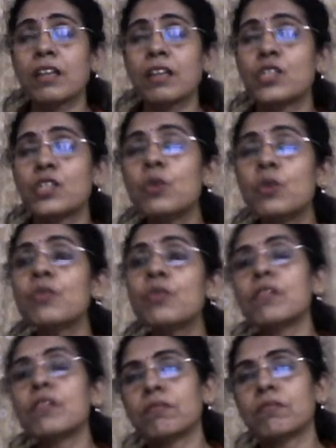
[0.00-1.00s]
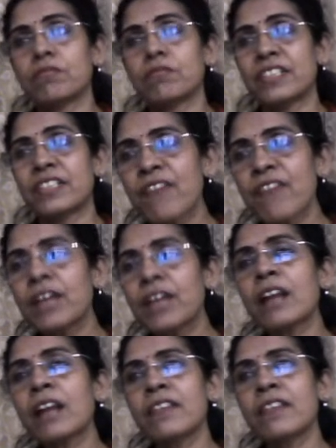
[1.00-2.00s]
to
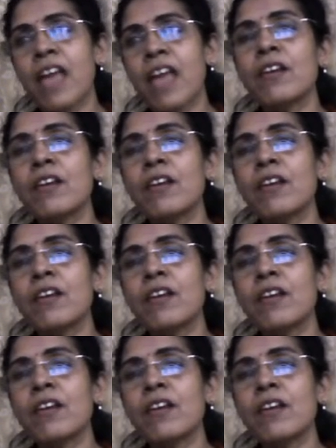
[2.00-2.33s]
safeguard the